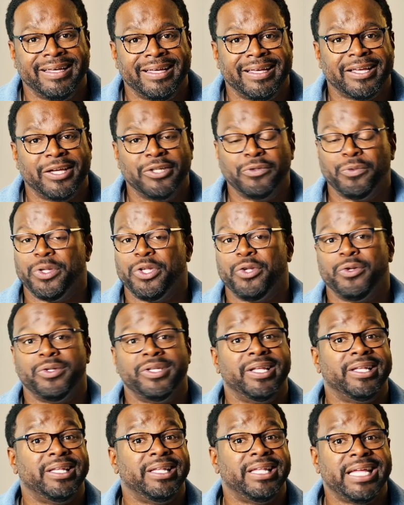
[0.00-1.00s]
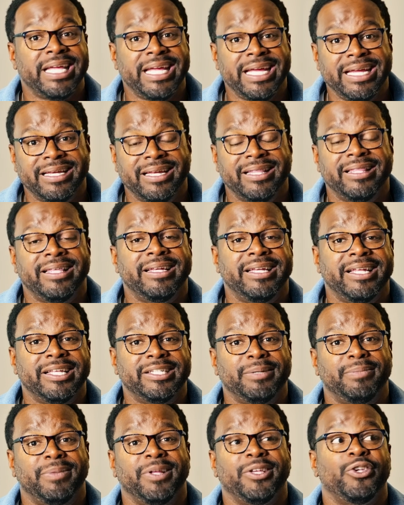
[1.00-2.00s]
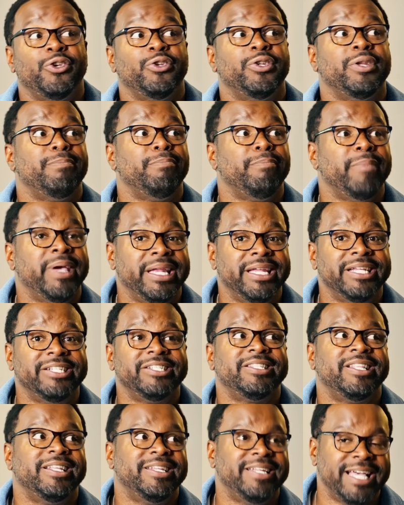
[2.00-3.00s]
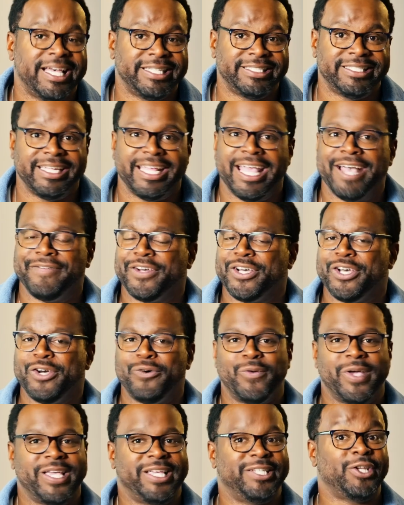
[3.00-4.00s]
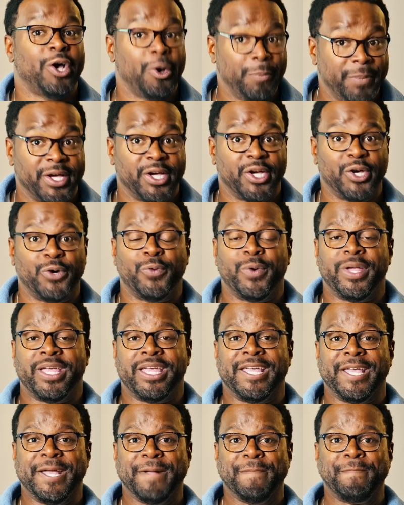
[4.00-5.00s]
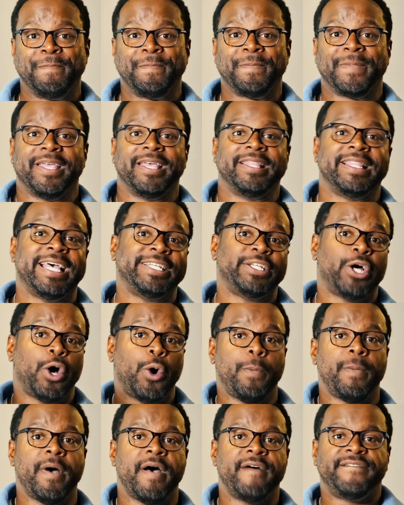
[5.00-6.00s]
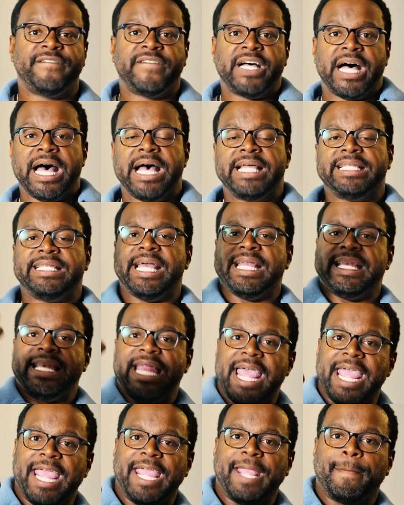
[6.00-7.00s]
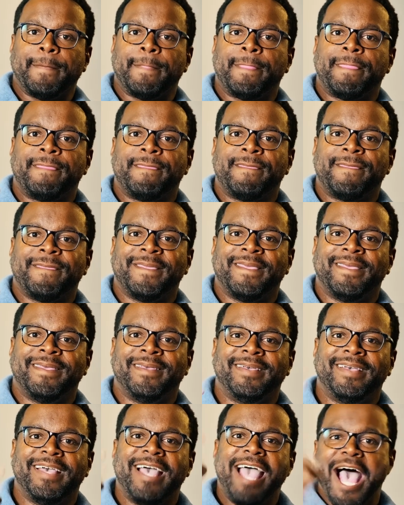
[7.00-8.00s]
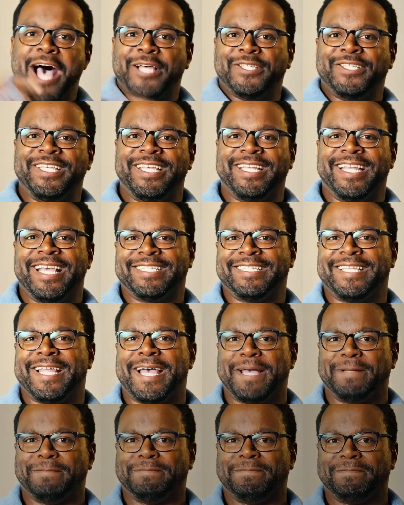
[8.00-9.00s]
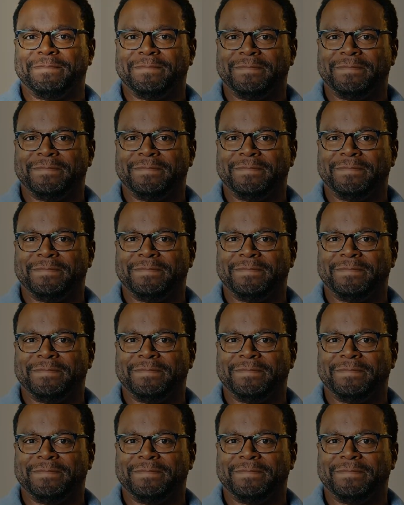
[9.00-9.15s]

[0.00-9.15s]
Because when you delete the discipline, you diminish the destiny. Have a good week. It's going to be a good week. That's Hope for Today. I'll see you next time.